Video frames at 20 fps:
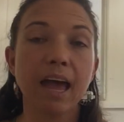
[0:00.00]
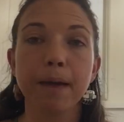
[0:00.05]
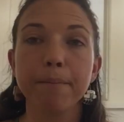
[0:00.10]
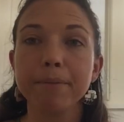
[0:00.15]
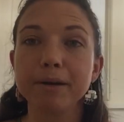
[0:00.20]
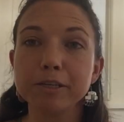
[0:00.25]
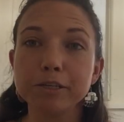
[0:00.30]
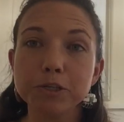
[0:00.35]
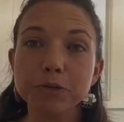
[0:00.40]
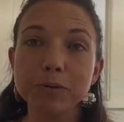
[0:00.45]
And
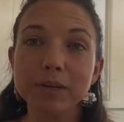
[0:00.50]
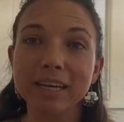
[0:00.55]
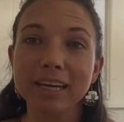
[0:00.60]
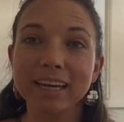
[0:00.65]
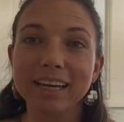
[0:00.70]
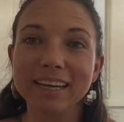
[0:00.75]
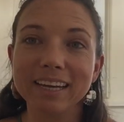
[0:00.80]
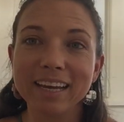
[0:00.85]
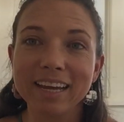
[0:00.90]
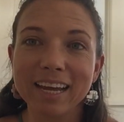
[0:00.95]
by doing
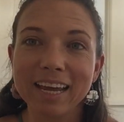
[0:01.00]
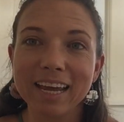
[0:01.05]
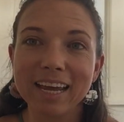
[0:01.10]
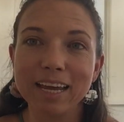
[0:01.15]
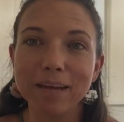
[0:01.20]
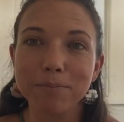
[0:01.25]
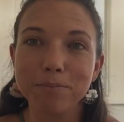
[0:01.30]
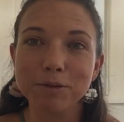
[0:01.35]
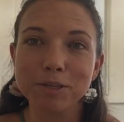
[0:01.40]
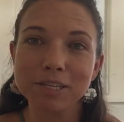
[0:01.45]
it,
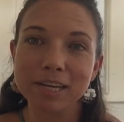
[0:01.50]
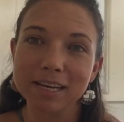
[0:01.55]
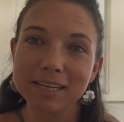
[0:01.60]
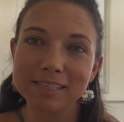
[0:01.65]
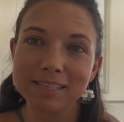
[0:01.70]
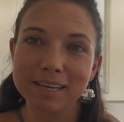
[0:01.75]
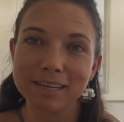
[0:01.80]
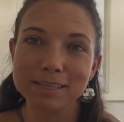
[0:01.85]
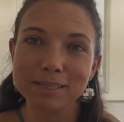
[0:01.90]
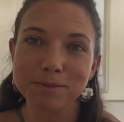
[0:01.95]
it
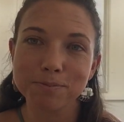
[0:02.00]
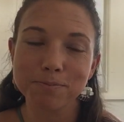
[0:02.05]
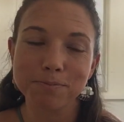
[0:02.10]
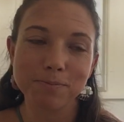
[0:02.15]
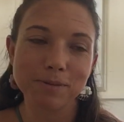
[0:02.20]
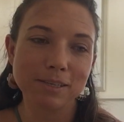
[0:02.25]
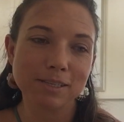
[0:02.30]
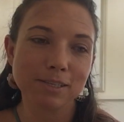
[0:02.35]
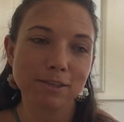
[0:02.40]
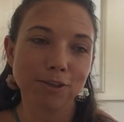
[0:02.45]
protects us.
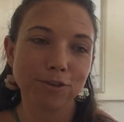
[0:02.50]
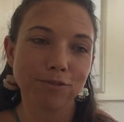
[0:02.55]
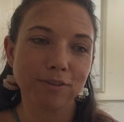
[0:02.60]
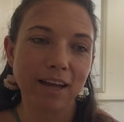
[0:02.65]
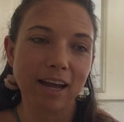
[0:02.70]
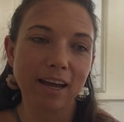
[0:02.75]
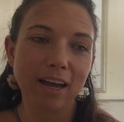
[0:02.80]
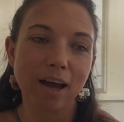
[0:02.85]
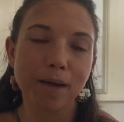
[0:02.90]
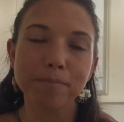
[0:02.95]
It's sort of
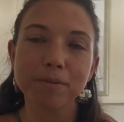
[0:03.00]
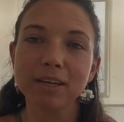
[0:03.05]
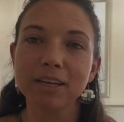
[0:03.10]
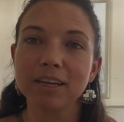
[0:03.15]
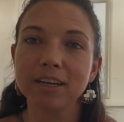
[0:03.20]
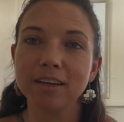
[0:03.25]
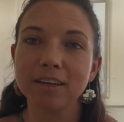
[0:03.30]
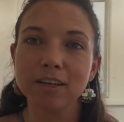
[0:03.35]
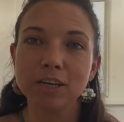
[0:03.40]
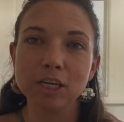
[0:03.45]
like, I'm
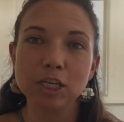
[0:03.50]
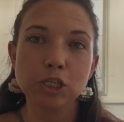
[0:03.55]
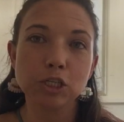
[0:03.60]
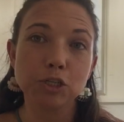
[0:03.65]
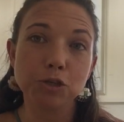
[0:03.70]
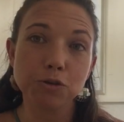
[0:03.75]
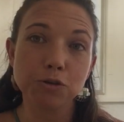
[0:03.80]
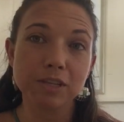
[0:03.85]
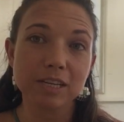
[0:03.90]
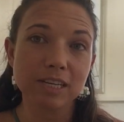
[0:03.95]
going to
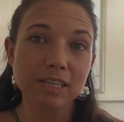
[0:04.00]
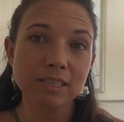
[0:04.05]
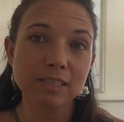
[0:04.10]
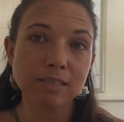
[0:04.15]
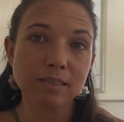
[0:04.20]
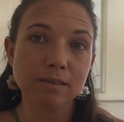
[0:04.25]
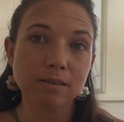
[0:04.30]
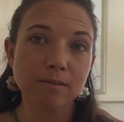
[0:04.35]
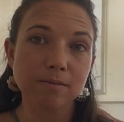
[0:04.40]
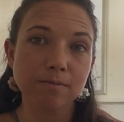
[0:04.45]
do
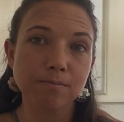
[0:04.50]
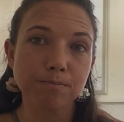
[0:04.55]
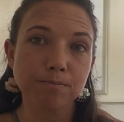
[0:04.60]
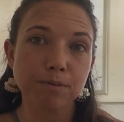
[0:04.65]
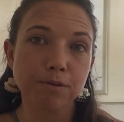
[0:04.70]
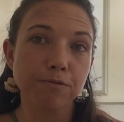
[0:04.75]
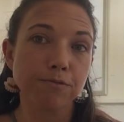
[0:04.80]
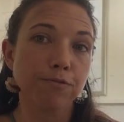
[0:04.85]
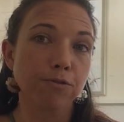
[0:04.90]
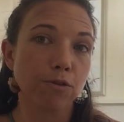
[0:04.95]
this
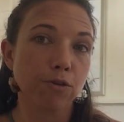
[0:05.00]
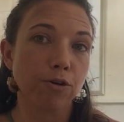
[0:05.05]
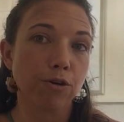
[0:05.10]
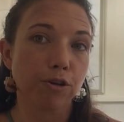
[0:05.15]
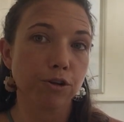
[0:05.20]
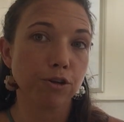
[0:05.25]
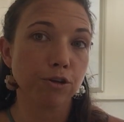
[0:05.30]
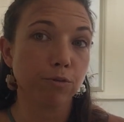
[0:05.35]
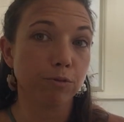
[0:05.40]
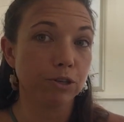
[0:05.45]

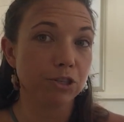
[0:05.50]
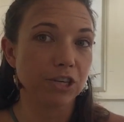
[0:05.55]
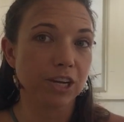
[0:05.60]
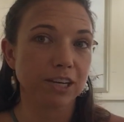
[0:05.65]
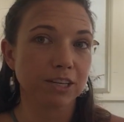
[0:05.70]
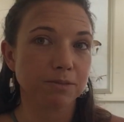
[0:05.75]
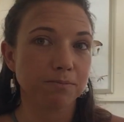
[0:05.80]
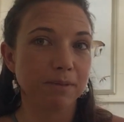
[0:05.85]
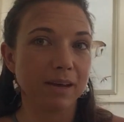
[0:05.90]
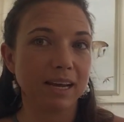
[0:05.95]
before you
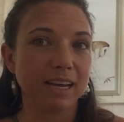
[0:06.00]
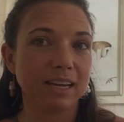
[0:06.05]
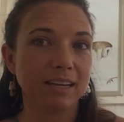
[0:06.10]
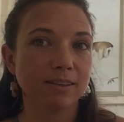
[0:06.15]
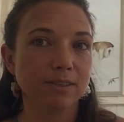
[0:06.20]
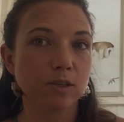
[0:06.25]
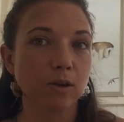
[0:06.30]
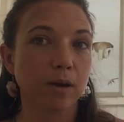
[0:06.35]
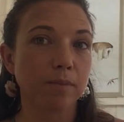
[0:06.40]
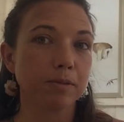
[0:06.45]
reject
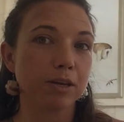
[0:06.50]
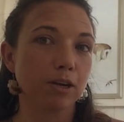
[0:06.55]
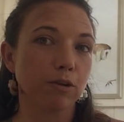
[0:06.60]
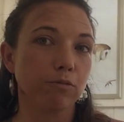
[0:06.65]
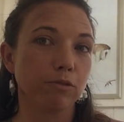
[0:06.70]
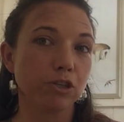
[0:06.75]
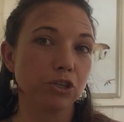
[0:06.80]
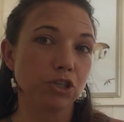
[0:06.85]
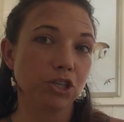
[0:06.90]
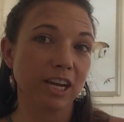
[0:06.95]
me. So I'm going
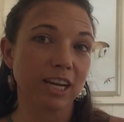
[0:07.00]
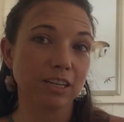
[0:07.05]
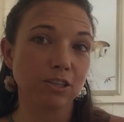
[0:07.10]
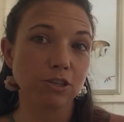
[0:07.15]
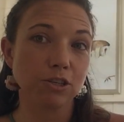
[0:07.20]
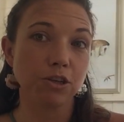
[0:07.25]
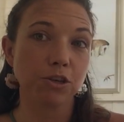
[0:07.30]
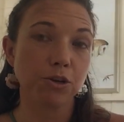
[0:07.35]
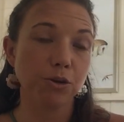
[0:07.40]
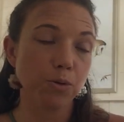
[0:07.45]
to
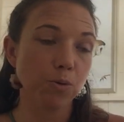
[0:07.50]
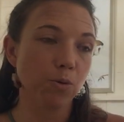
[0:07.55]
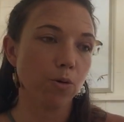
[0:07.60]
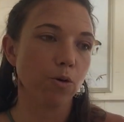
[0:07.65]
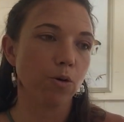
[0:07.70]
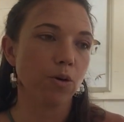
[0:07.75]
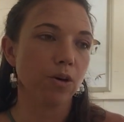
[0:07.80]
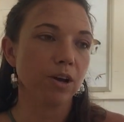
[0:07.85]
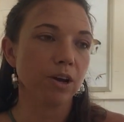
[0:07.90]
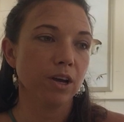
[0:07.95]
reject you
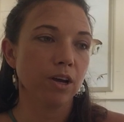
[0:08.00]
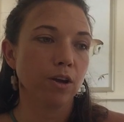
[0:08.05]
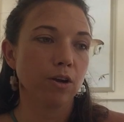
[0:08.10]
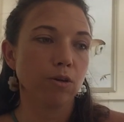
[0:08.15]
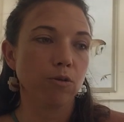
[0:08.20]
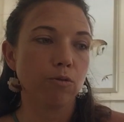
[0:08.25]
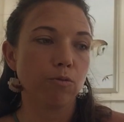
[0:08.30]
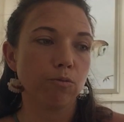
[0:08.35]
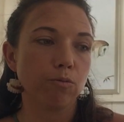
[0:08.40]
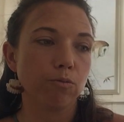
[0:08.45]
or
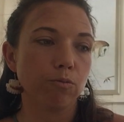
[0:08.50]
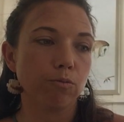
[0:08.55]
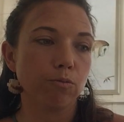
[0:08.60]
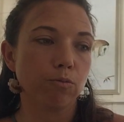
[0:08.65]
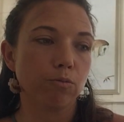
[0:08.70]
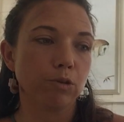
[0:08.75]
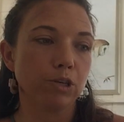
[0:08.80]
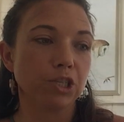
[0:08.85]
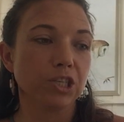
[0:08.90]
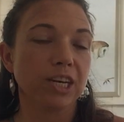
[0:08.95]

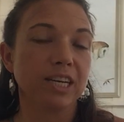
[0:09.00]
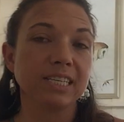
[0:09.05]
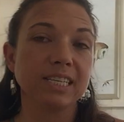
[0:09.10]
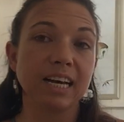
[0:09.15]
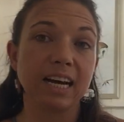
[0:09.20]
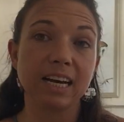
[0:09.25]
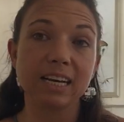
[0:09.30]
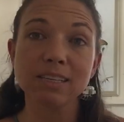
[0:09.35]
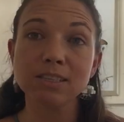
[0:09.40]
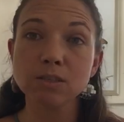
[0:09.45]
reject
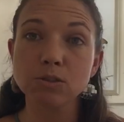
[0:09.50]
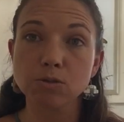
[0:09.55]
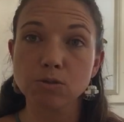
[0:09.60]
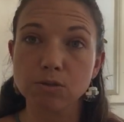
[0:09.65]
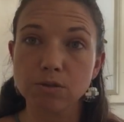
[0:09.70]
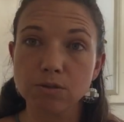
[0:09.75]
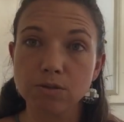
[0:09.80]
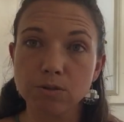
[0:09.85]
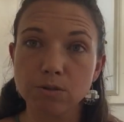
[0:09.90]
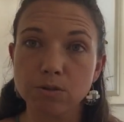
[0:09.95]
us
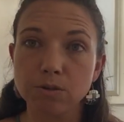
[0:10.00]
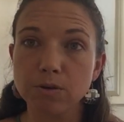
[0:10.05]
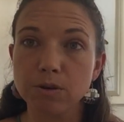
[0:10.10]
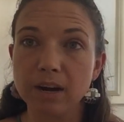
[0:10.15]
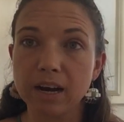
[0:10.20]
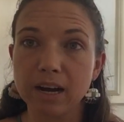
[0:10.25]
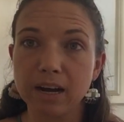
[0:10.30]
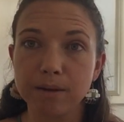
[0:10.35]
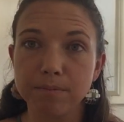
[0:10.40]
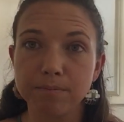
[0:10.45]

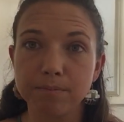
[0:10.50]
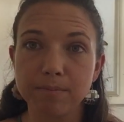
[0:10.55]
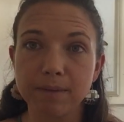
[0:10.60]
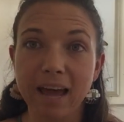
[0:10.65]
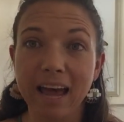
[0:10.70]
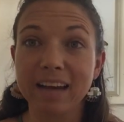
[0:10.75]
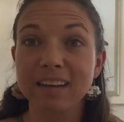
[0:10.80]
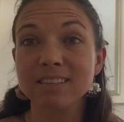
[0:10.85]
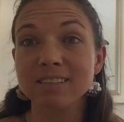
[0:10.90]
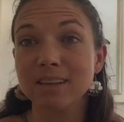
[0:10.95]
or
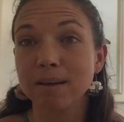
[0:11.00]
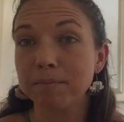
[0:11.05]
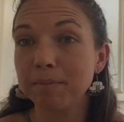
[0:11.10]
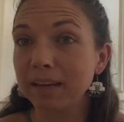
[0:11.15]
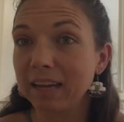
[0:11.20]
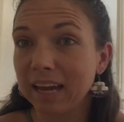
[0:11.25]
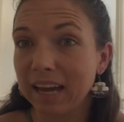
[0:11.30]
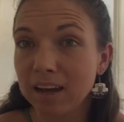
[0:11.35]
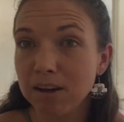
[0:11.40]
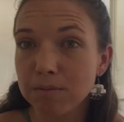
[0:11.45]
act
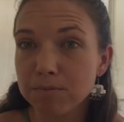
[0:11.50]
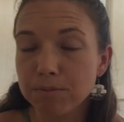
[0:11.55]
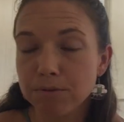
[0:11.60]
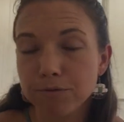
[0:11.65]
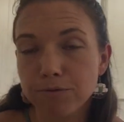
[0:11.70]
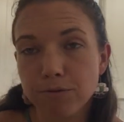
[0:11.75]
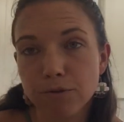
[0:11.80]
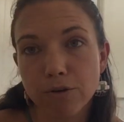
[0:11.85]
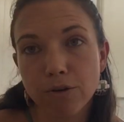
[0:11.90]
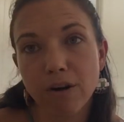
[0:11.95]
something out
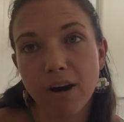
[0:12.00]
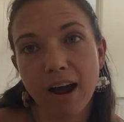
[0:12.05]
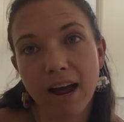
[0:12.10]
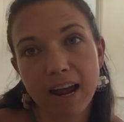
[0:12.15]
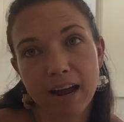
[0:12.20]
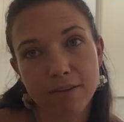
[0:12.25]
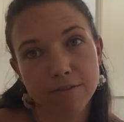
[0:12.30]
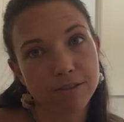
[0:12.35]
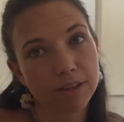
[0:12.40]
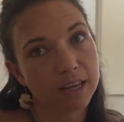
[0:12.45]
before
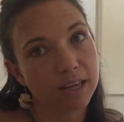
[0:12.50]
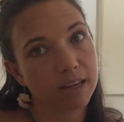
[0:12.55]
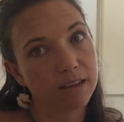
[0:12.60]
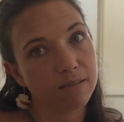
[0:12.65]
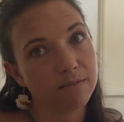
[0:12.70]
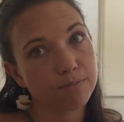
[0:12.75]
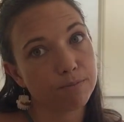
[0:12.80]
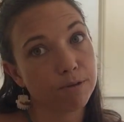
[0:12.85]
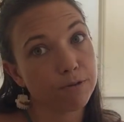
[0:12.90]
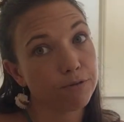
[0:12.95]

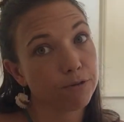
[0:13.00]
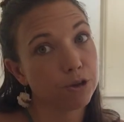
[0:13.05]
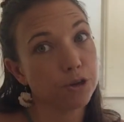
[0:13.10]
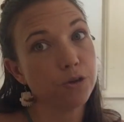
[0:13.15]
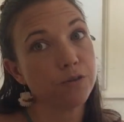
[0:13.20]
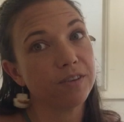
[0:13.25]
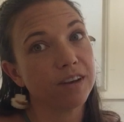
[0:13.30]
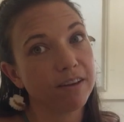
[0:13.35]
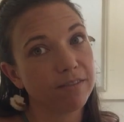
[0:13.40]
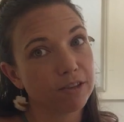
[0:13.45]
you
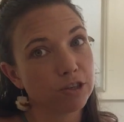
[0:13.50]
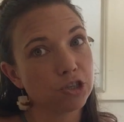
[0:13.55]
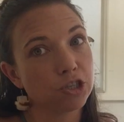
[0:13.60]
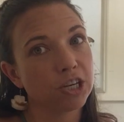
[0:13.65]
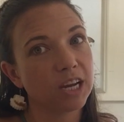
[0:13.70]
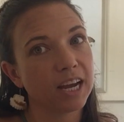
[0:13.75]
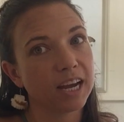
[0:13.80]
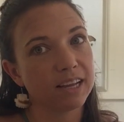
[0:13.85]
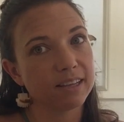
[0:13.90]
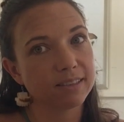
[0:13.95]
even have the
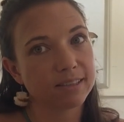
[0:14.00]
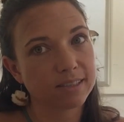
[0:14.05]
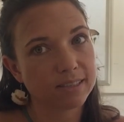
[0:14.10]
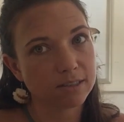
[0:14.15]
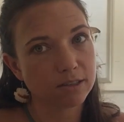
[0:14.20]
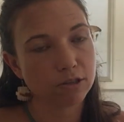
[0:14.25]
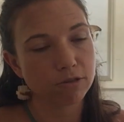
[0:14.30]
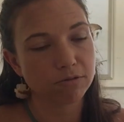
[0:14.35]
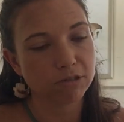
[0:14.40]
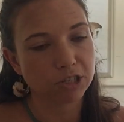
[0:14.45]
chance
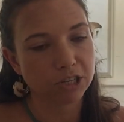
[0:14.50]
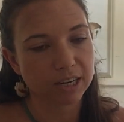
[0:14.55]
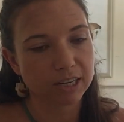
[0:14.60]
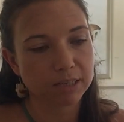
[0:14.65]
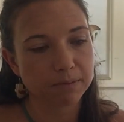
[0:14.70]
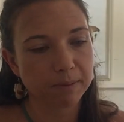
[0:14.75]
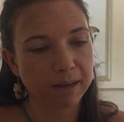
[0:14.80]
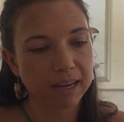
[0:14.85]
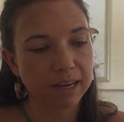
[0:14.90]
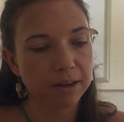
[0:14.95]
to
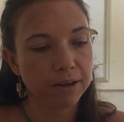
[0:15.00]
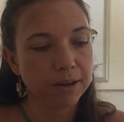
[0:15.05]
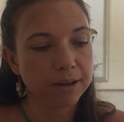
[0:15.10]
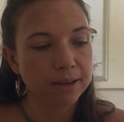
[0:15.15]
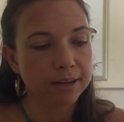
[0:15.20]
reject me.